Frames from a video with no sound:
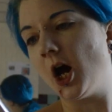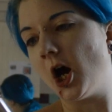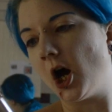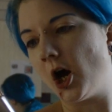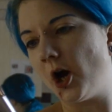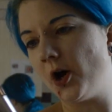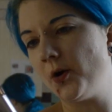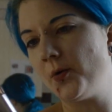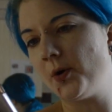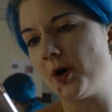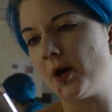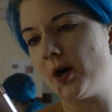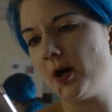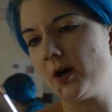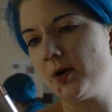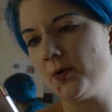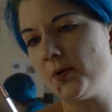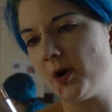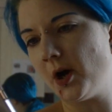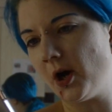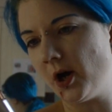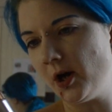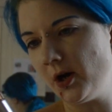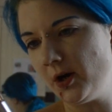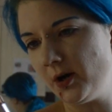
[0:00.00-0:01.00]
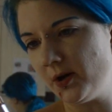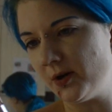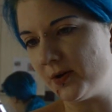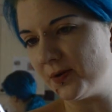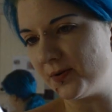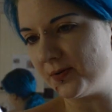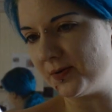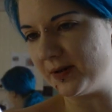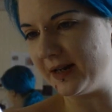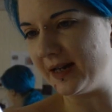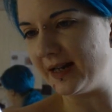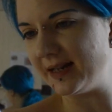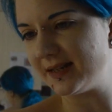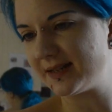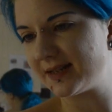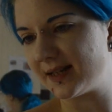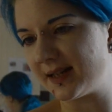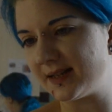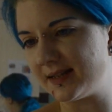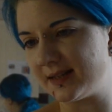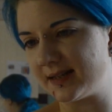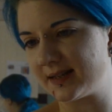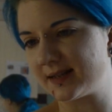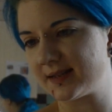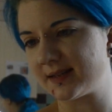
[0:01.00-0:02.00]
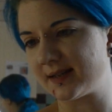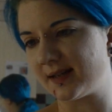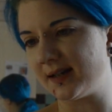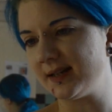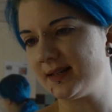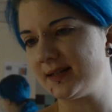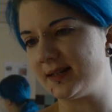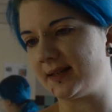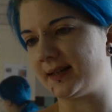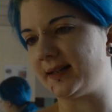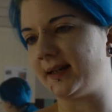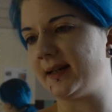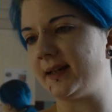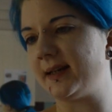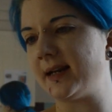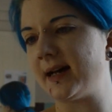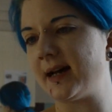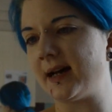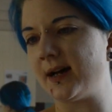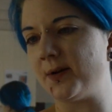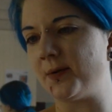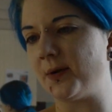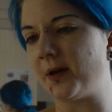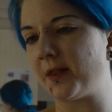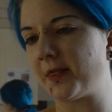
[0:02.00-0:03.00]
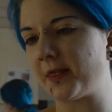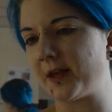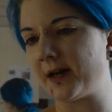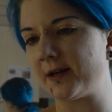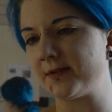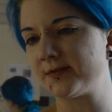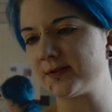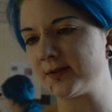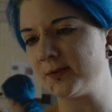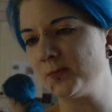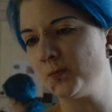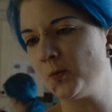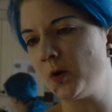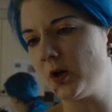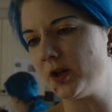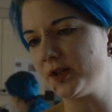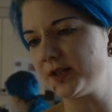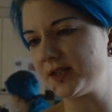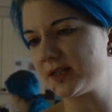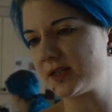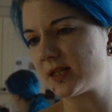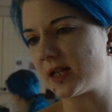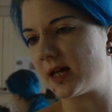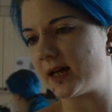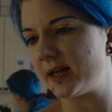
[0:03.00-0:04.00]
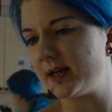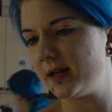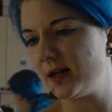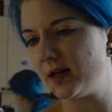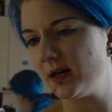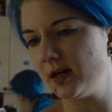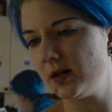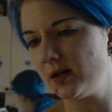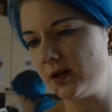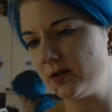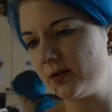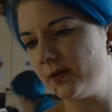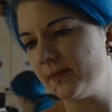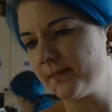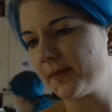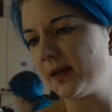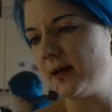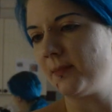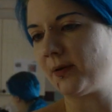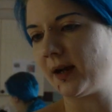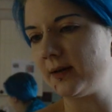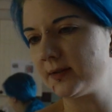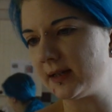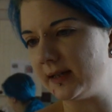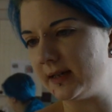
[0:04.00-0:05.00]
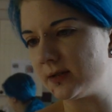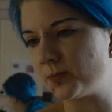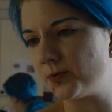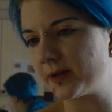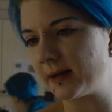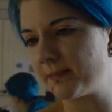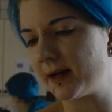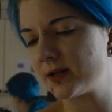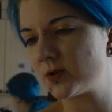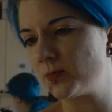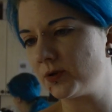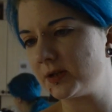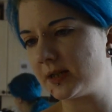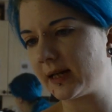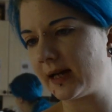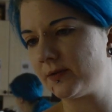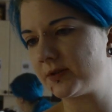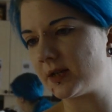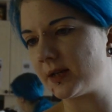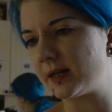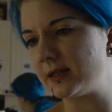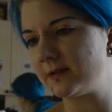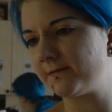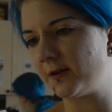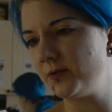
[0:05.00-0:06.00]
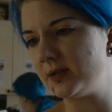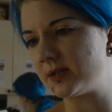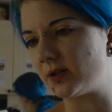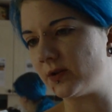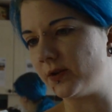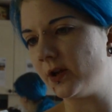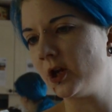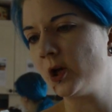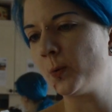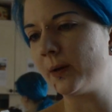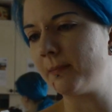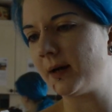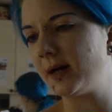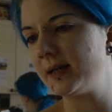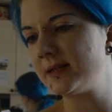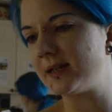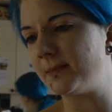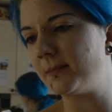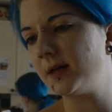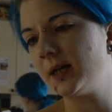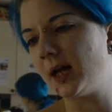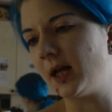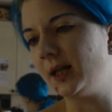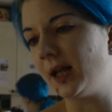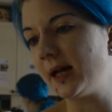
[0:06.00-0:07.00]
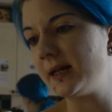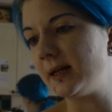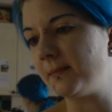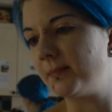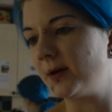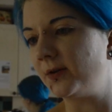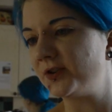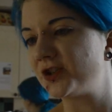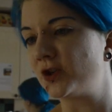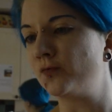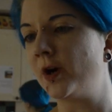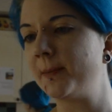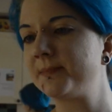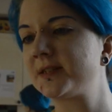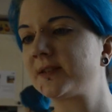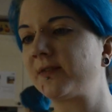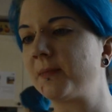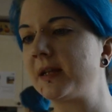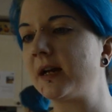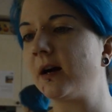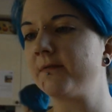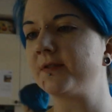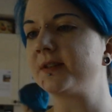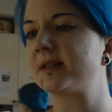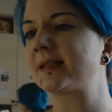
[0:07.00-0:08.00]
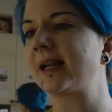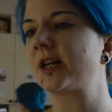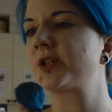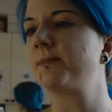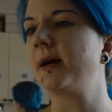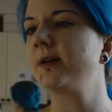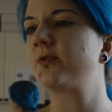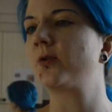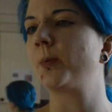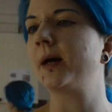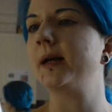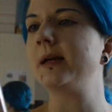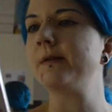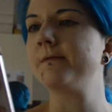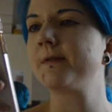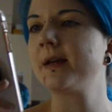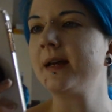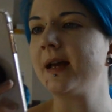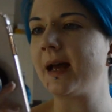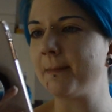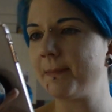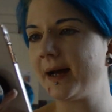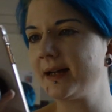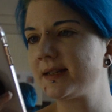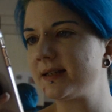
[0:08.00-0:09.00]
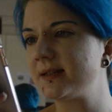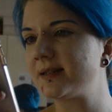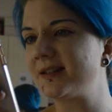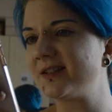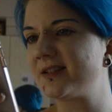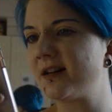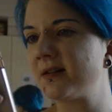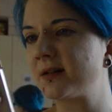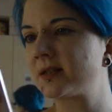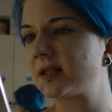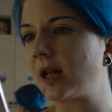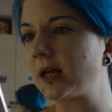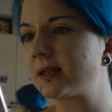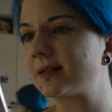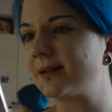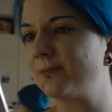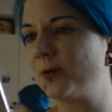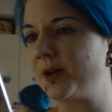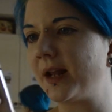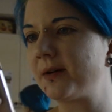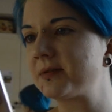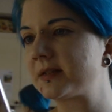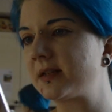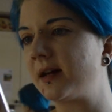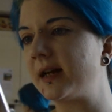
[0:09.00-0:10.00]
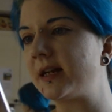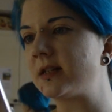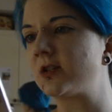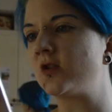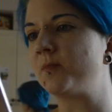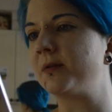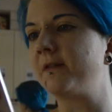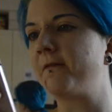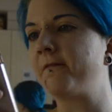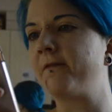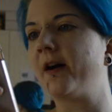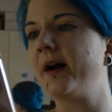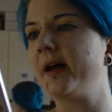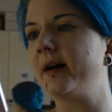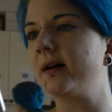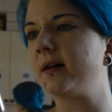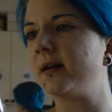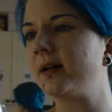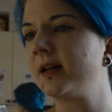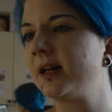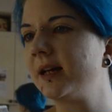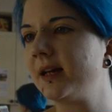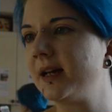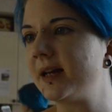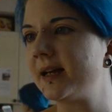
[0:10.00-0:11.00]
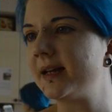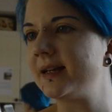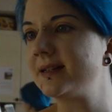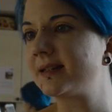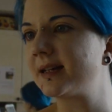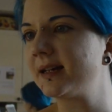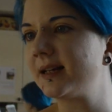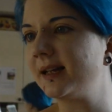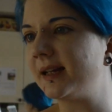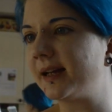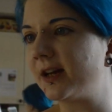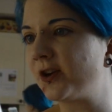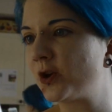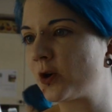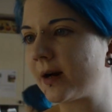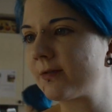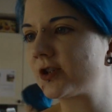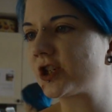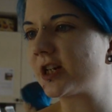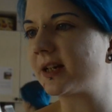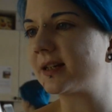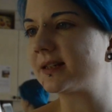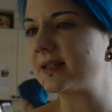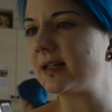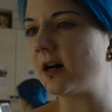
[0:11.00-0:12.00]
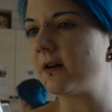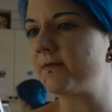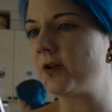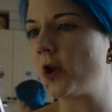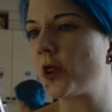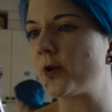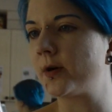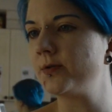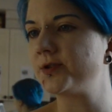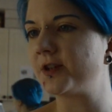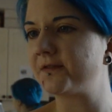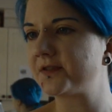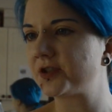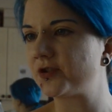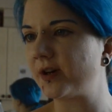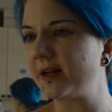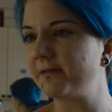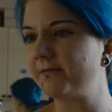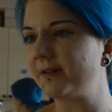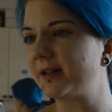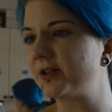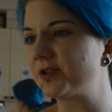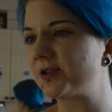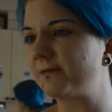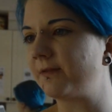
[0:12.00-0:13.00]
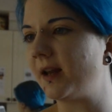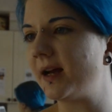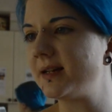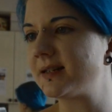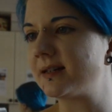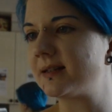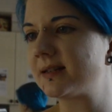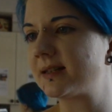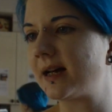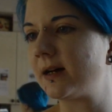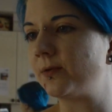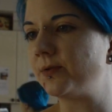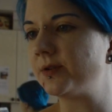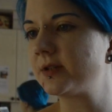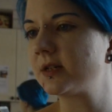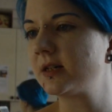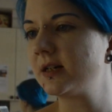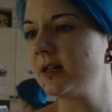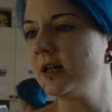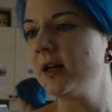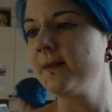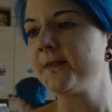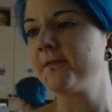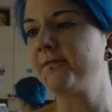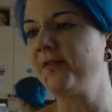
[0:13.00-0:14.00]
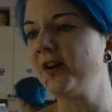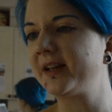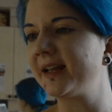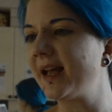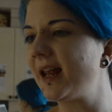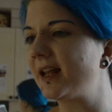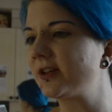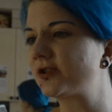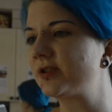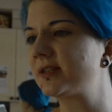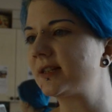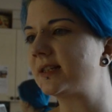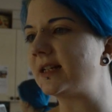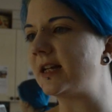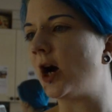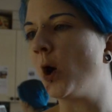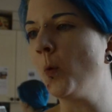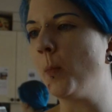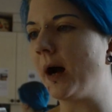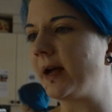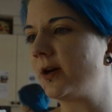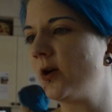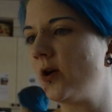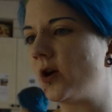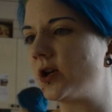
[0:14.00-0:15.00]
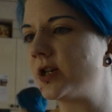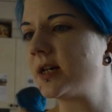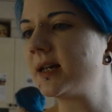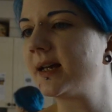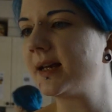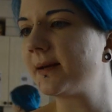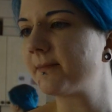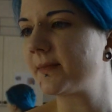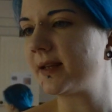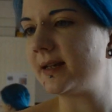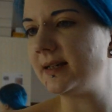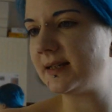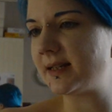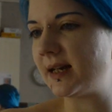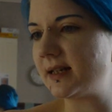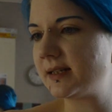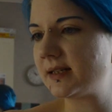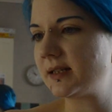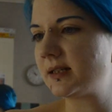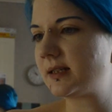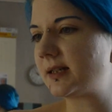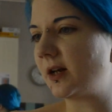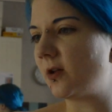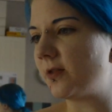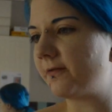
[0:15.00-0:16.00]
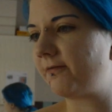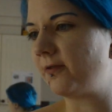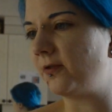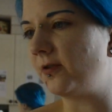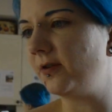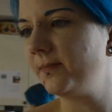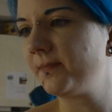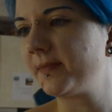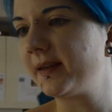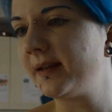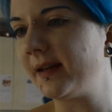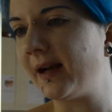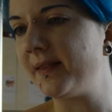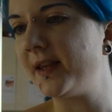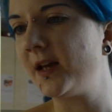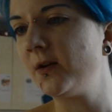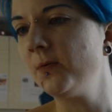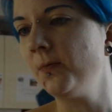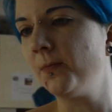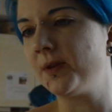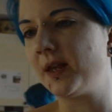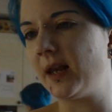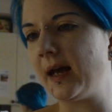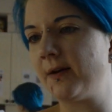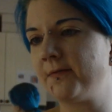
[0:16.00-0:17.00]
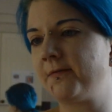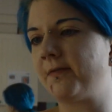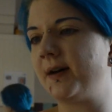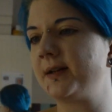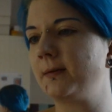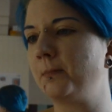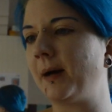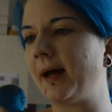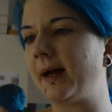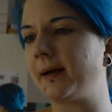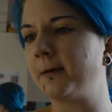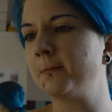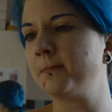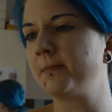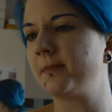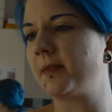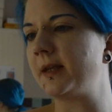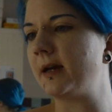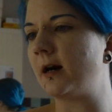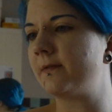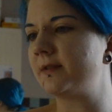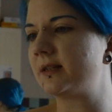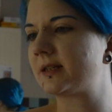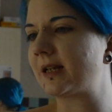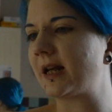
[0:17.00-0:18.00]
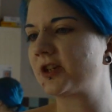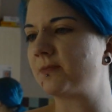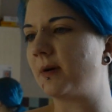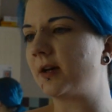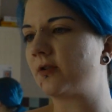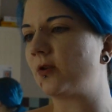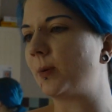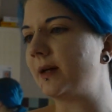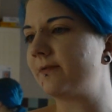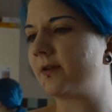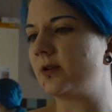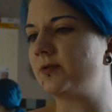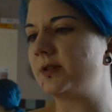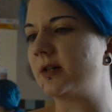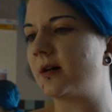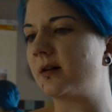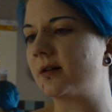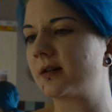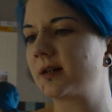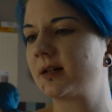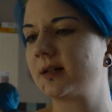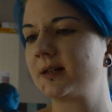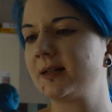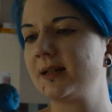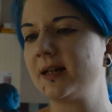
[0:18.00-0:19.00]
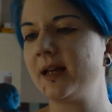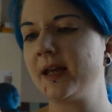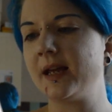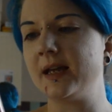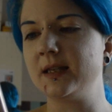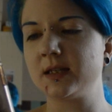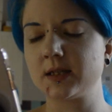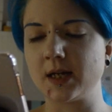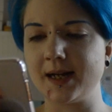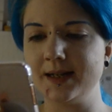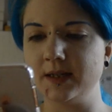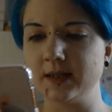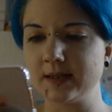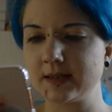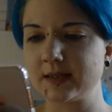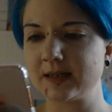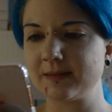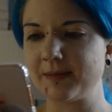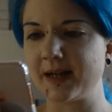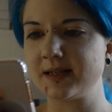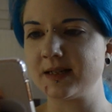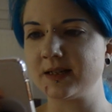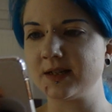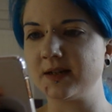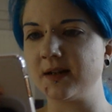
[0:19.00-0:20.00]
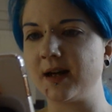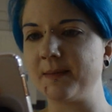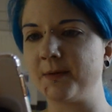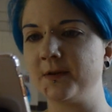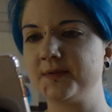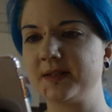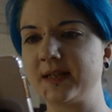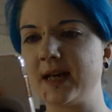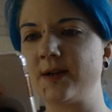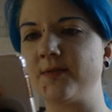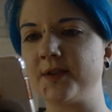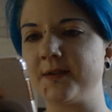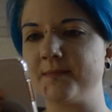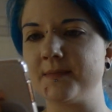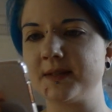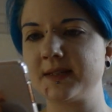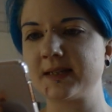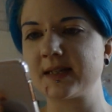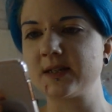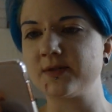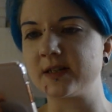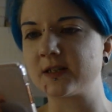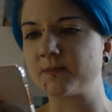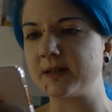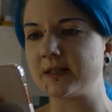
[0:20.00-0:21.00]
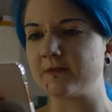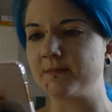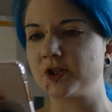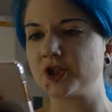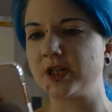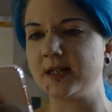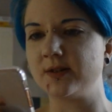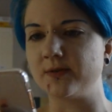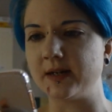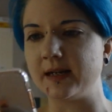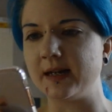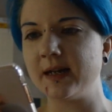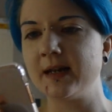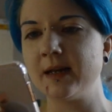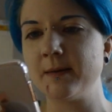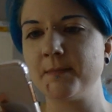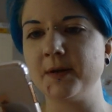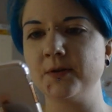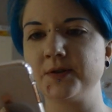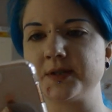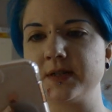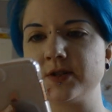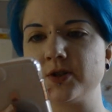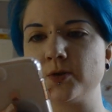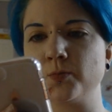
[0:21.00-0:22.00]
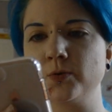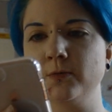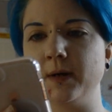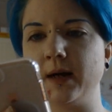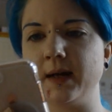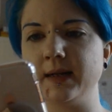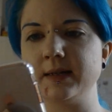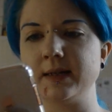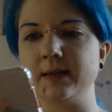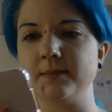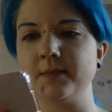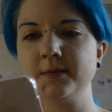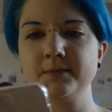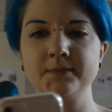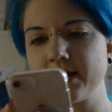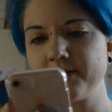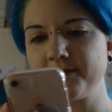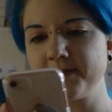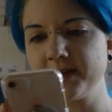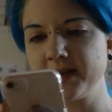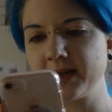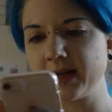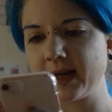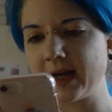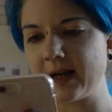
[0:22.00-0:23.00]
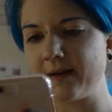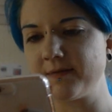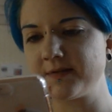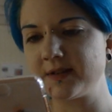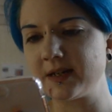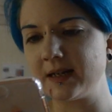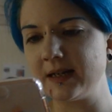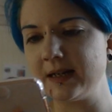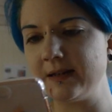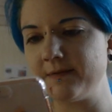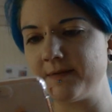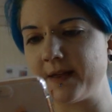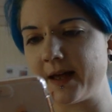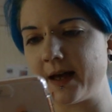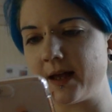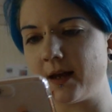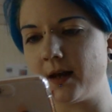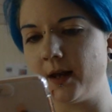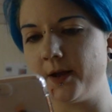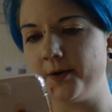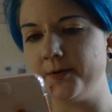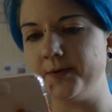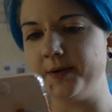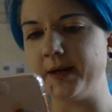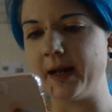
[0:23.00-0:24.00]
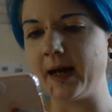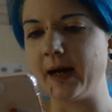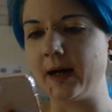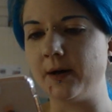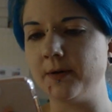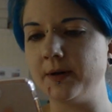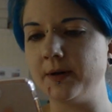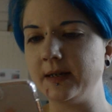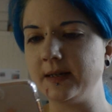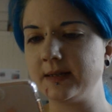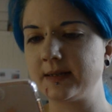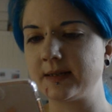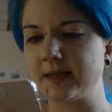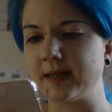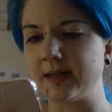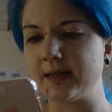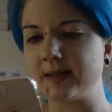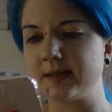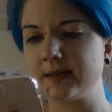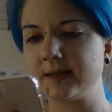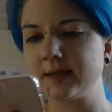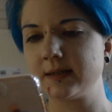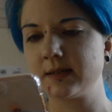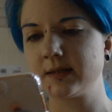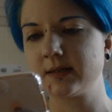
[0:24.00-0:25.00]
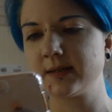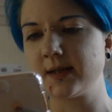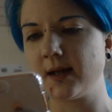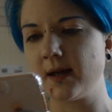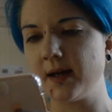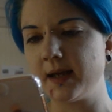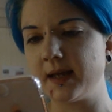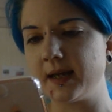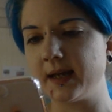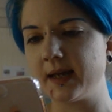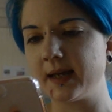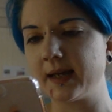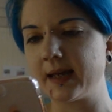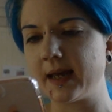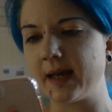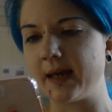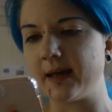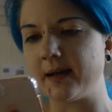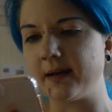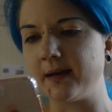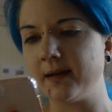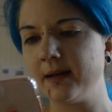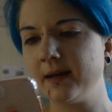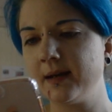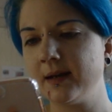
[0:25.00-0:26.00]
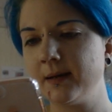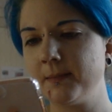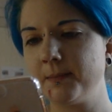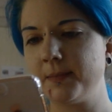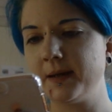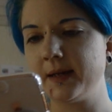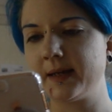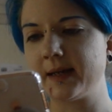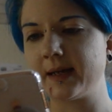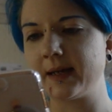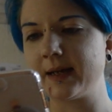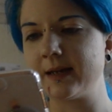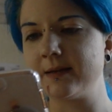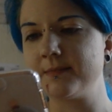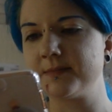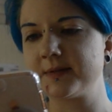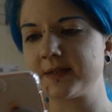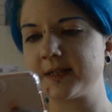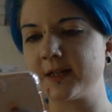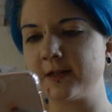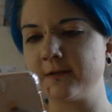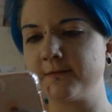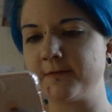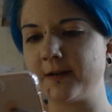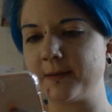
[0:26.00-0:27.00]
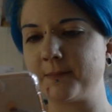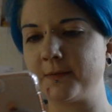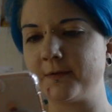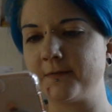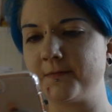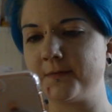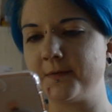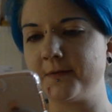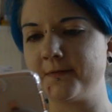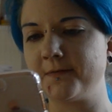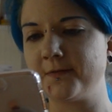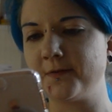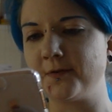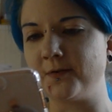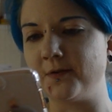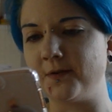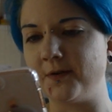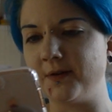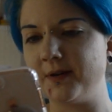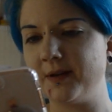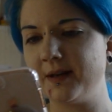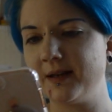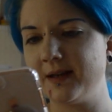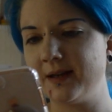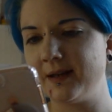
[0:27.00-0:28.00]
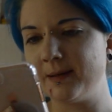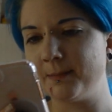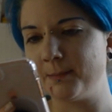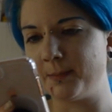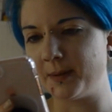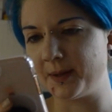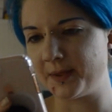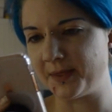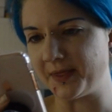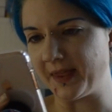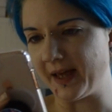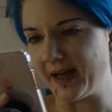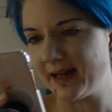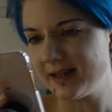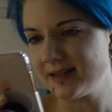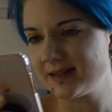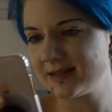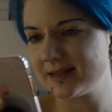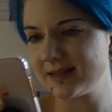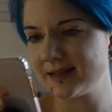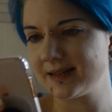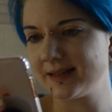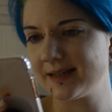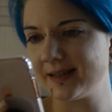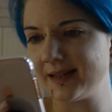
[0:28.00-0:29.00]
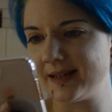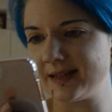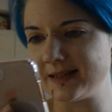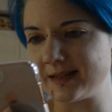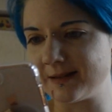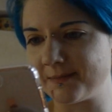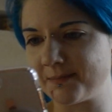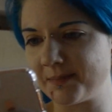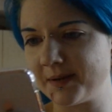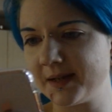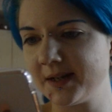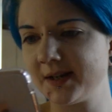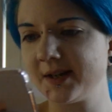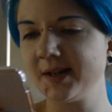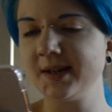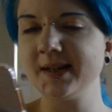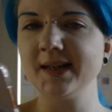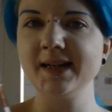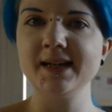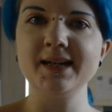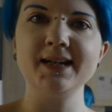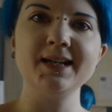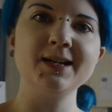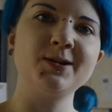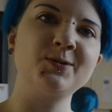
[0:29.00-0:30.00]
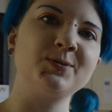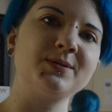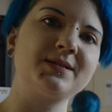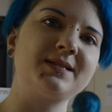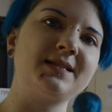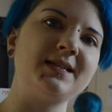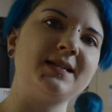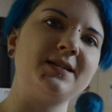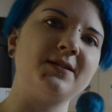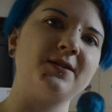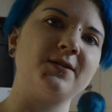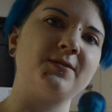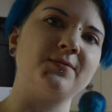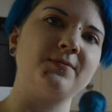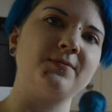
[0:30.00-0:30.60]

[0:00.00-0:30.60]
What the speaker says: Oh, he says excitedly now. 1,000 watts, there you go. Proudly, he's walking back towards the counter that his phone is on, when behind him, a lightning bolt erupts from the oven/microwave, and Pattinson ducks like someone outside has opened fire. He's giggling and crouching as the oven throws off stray flickers of light and sound. The fucking electricity, oh my god, he says, still on the floor. And then, with a loud final bang, the oven/microwave goes dark. In the silence, Pattinson and I both stare at the mysterious piece of machinery built into the wall behind him. I think I have to leave that alone now, says, sighing again, picking himself up off the floor. But that is a piccolini cuisine.